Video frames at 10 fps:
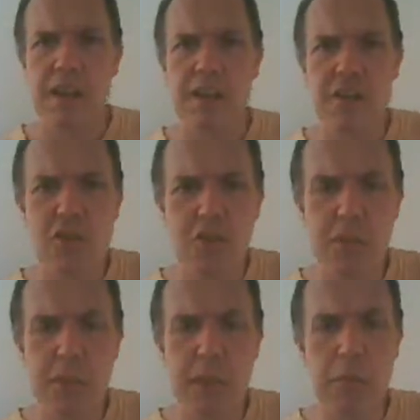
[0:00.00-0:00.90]
It
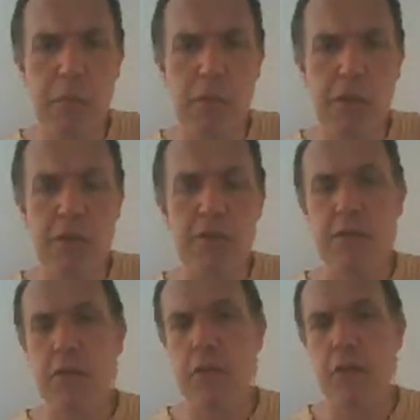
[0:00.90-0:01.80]
should be
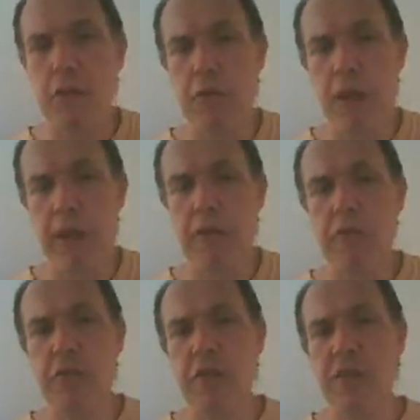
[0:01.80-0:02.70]
wooden or
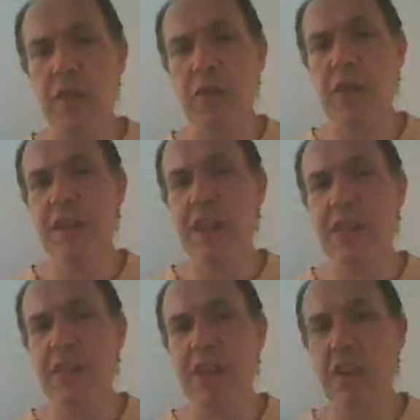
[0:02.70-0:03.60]
granite or something that
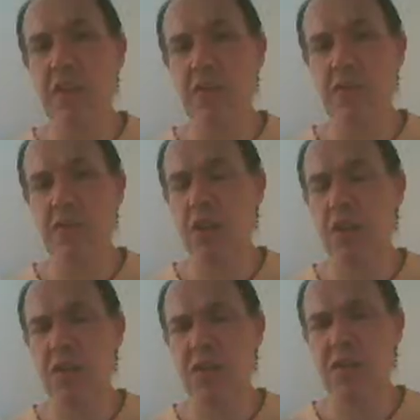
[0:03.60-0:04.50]
is natural,
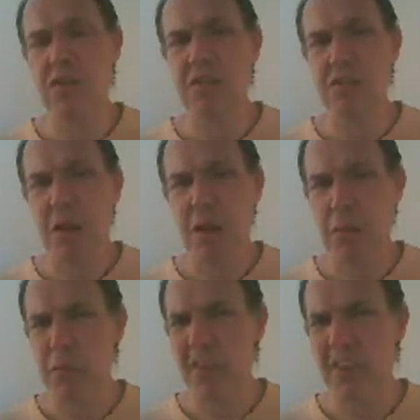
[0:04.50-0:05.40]
not a
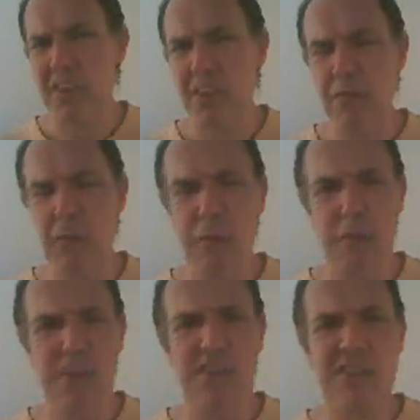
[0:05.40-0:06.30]
plastic thing.
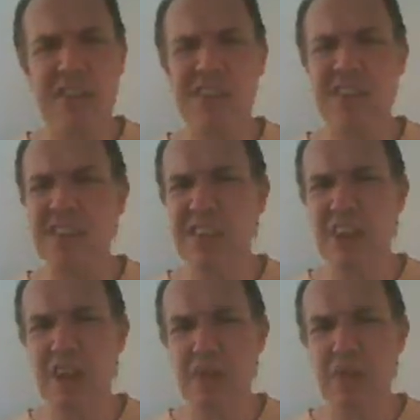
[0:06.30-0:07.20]
Plastic is the
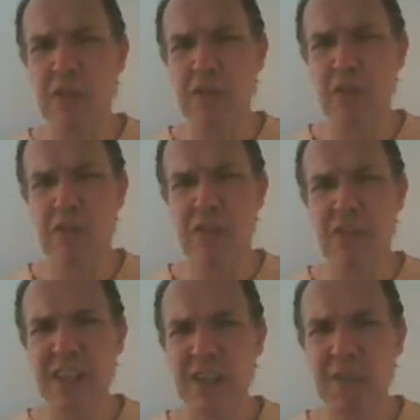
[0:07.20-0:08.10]
last resort
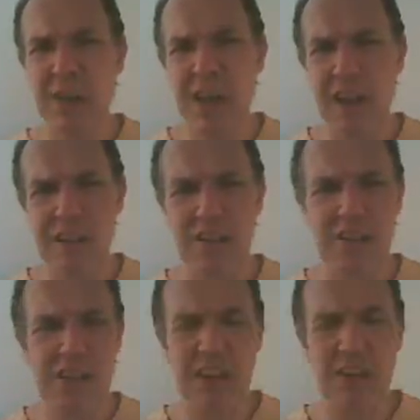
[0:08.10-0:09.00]
in regards
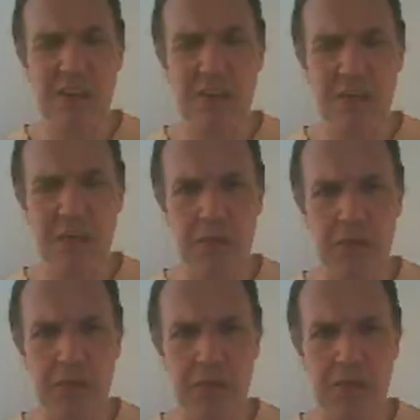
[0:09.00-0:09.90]
to these sorts of
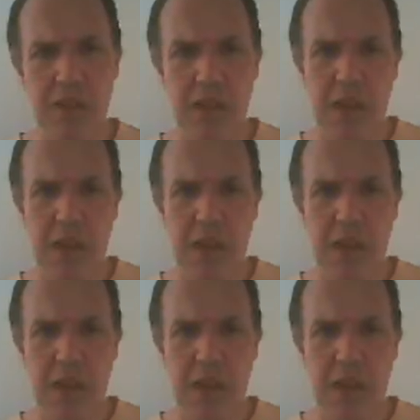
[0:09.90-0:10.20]
things.